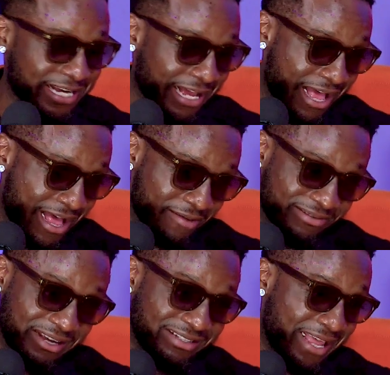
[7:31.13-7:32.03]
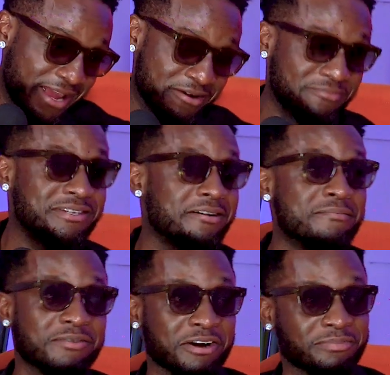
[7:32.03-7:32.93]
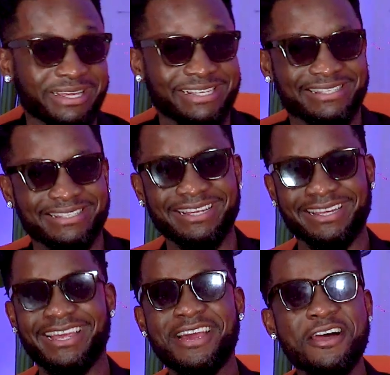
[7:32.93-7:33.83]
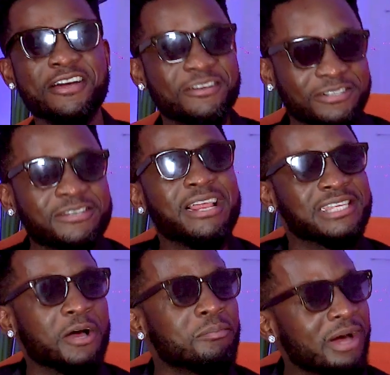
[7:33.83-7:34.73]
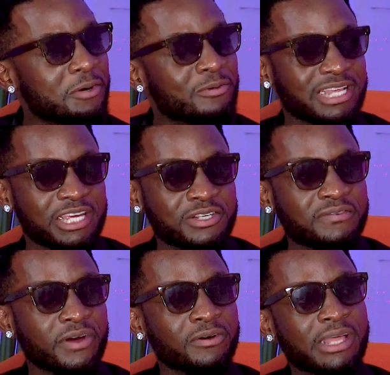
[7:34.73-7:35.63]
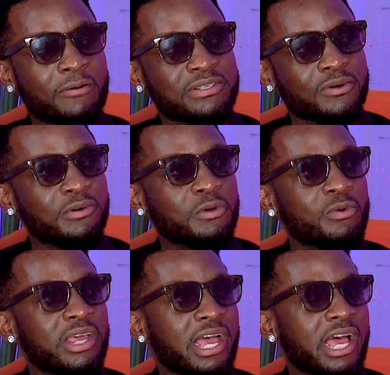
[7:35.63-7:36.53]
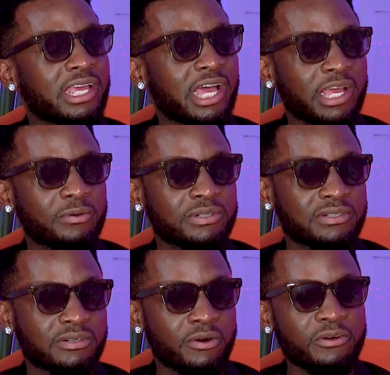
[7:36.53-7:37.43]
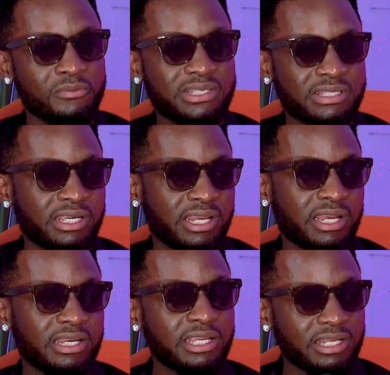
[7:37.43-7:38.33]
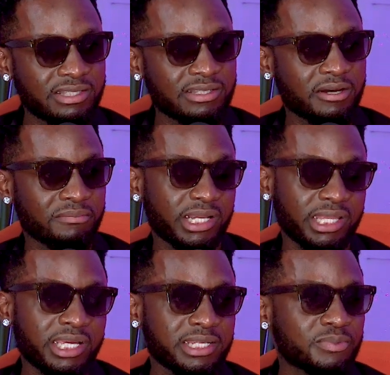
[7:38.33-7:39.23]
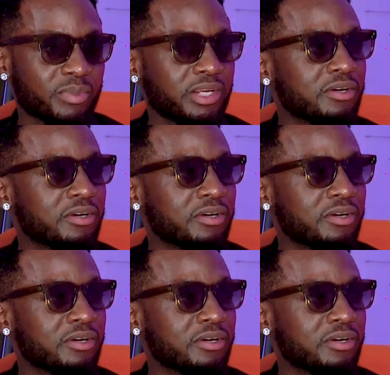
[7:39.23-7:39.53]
I'm like, damn, I'm sorry, I'm in the wrong place. You know, so that's how bad it was. I just felt that was the only way I was going to be seen, and it's I think it's paying off.